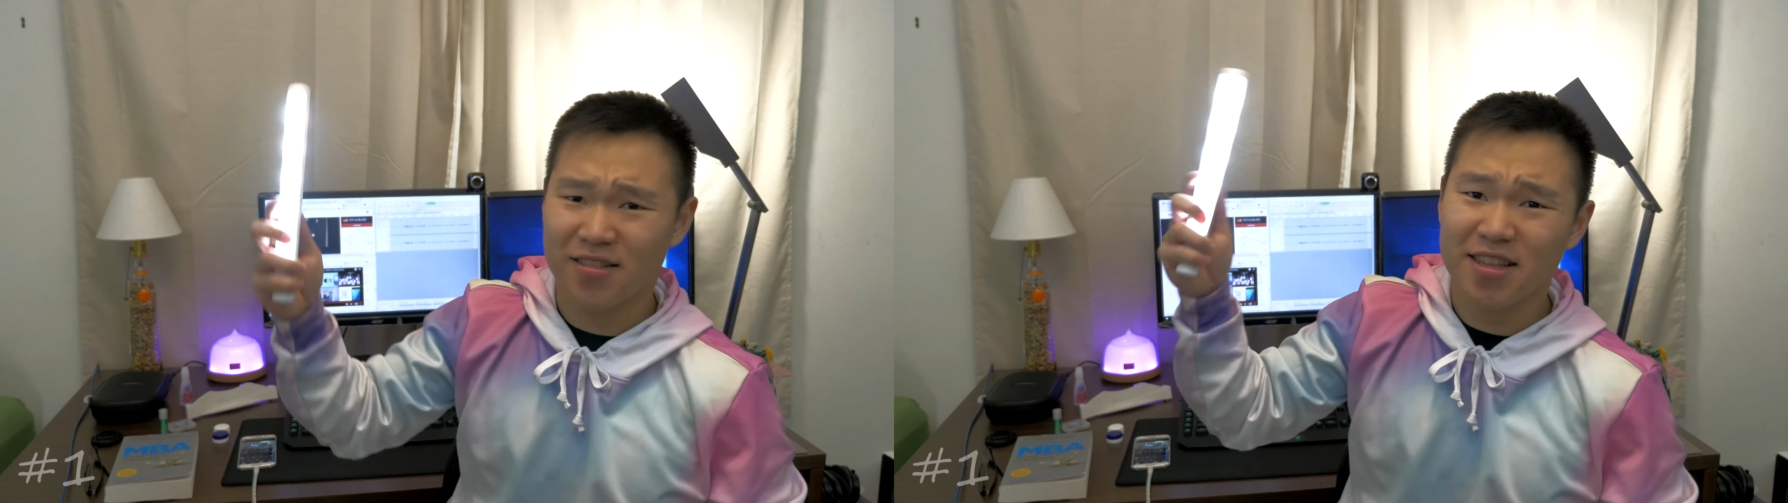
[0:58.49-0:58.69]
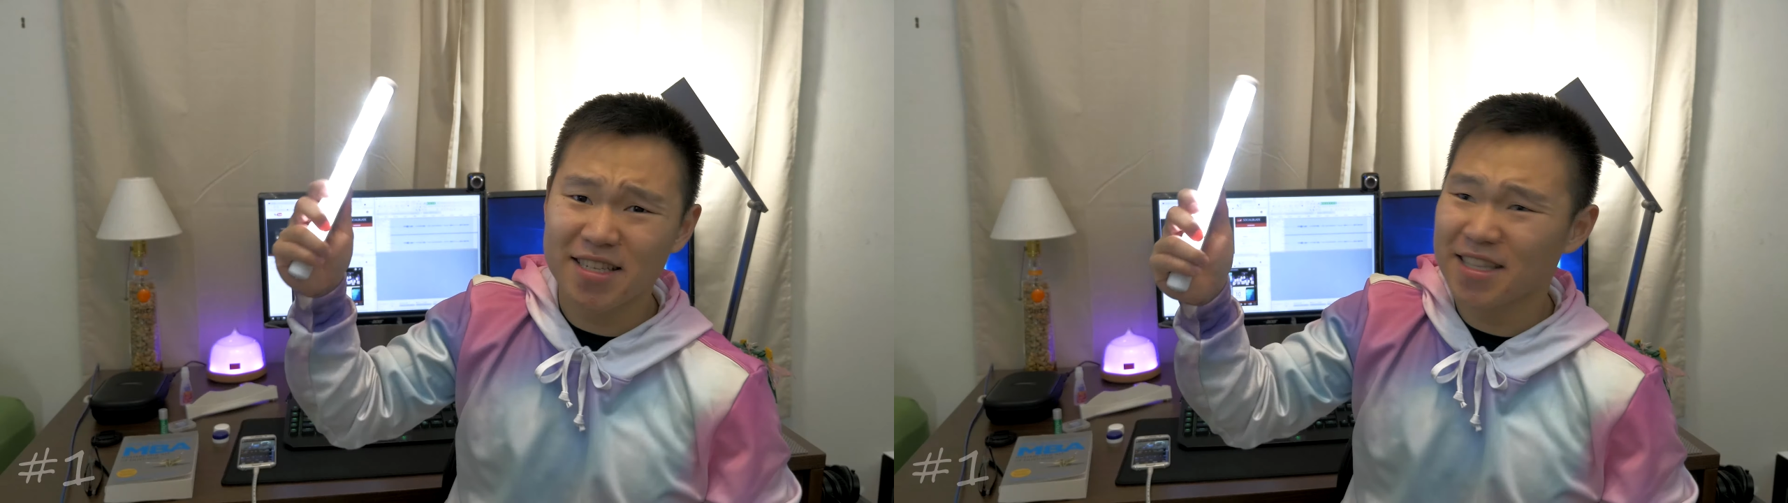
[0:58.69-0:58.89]

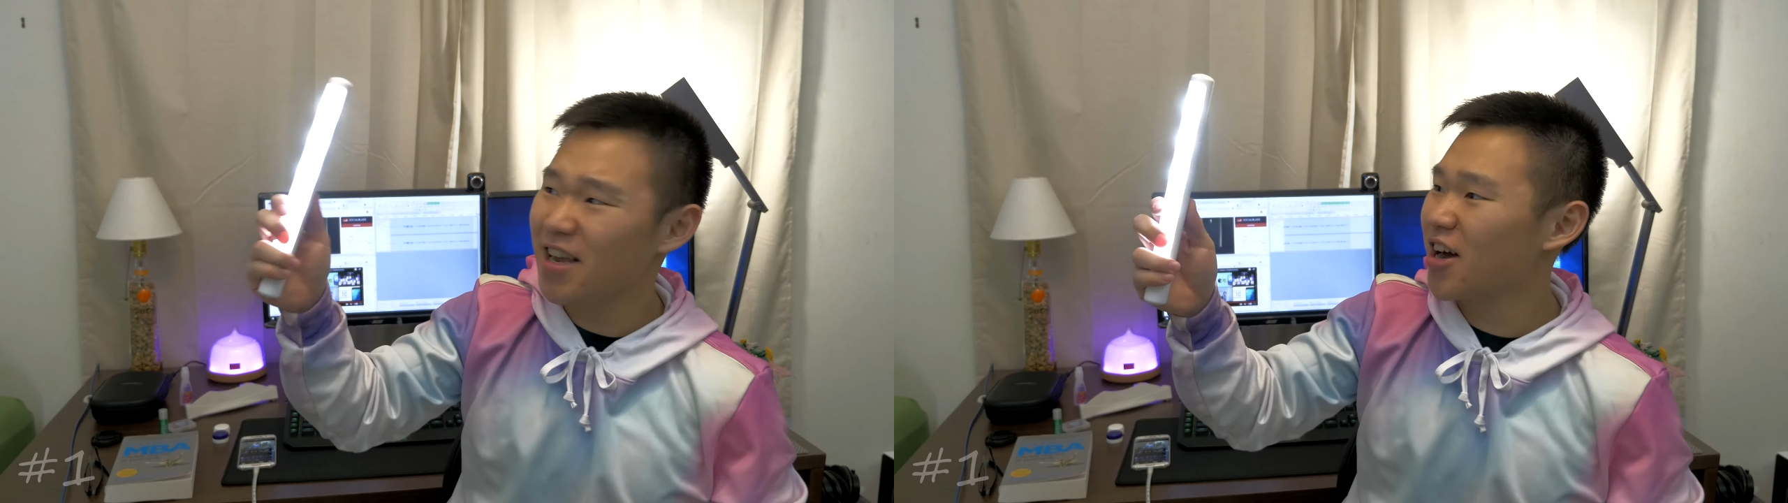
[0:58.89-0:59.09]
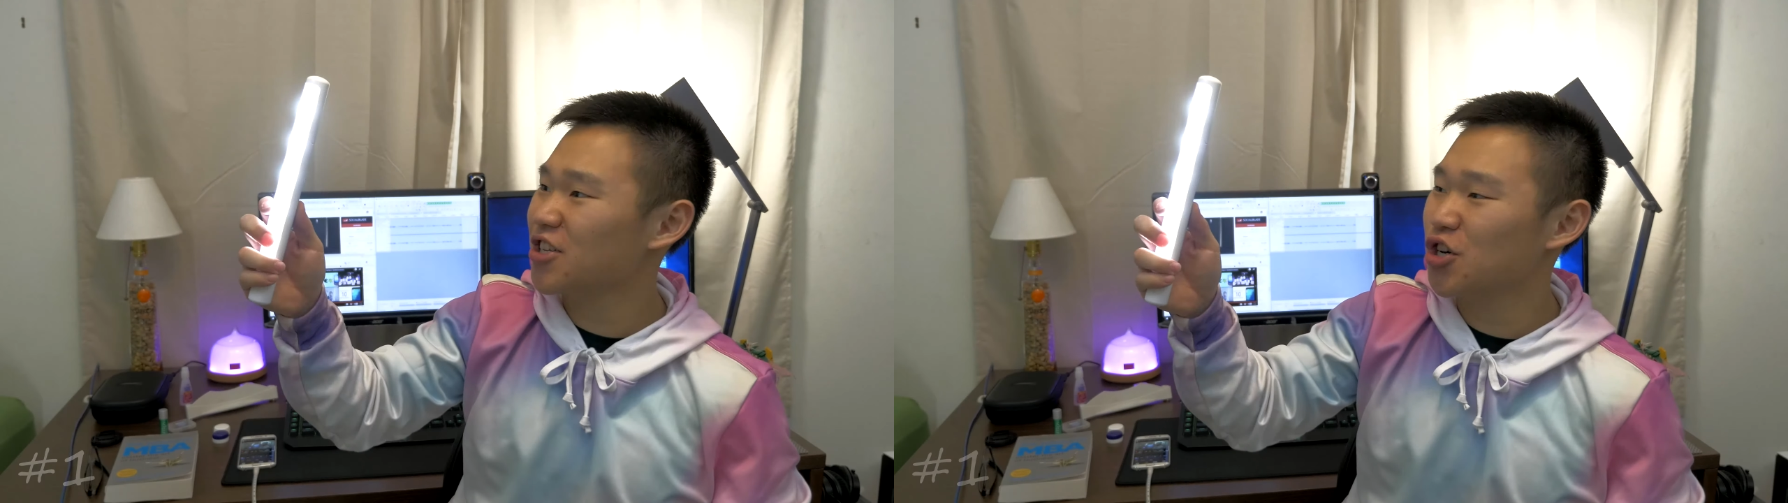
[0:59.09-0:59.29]
this thing
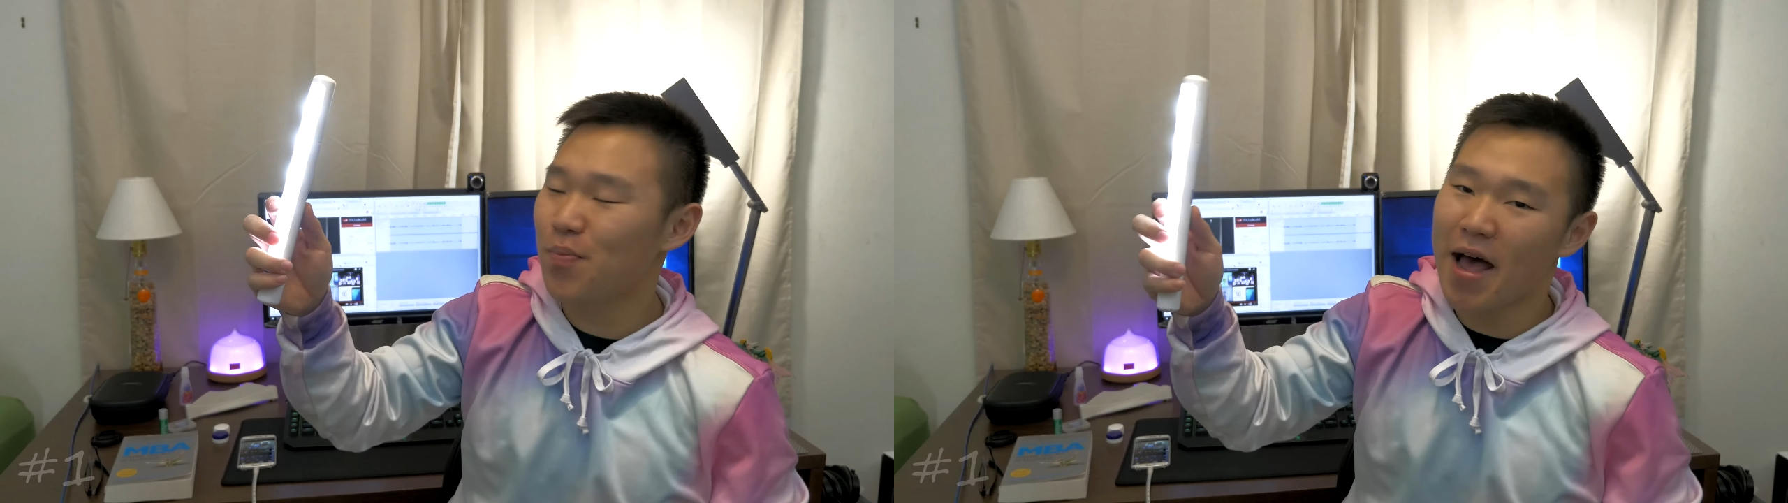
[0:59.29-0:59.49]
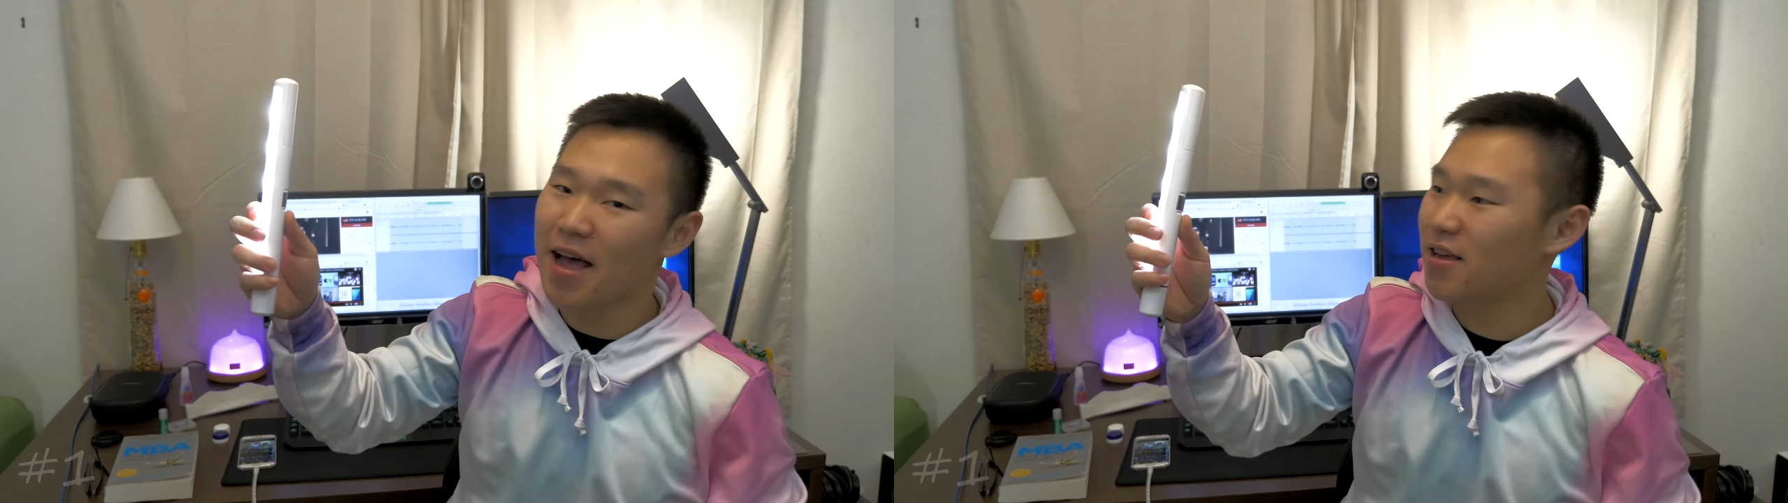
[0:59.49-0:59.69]
got your
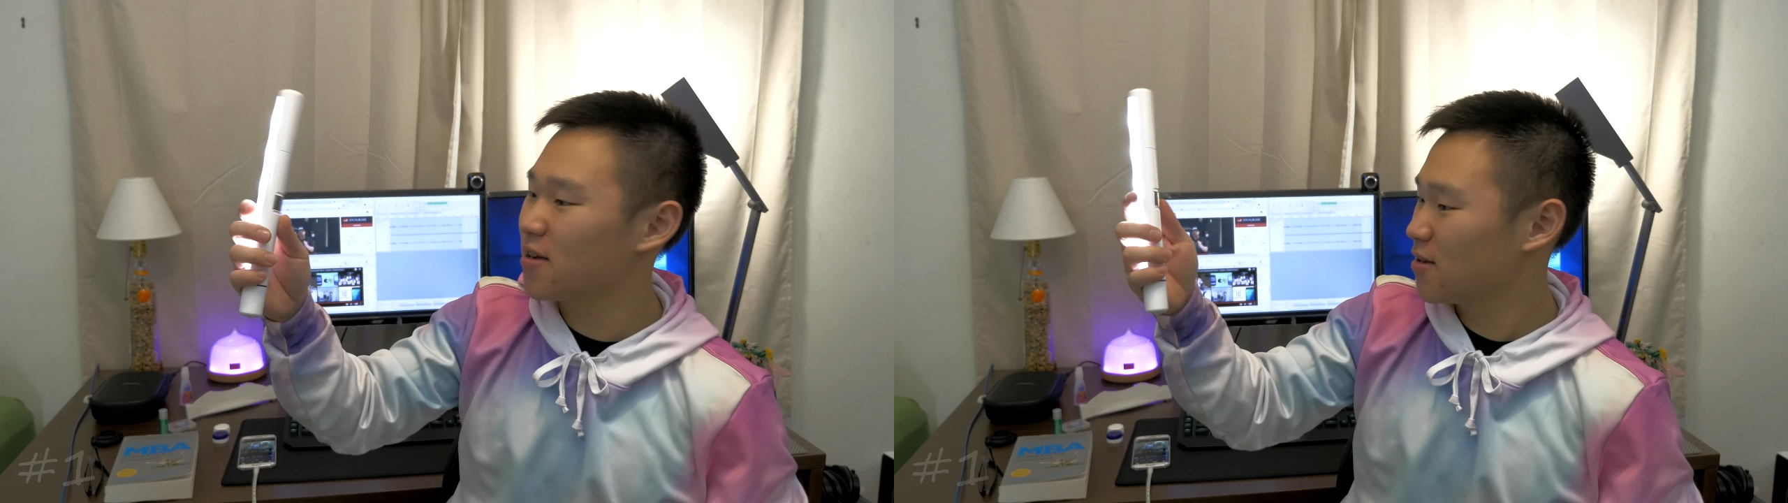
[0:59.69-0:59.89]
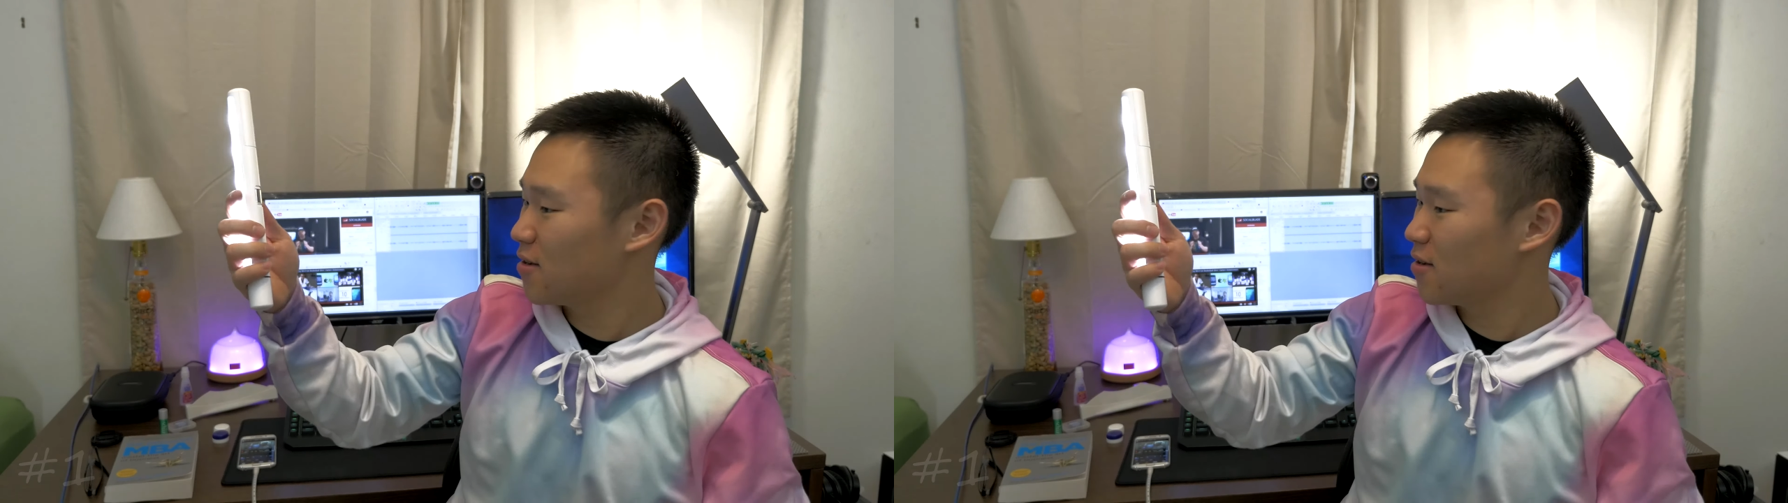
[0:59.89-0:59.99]
back.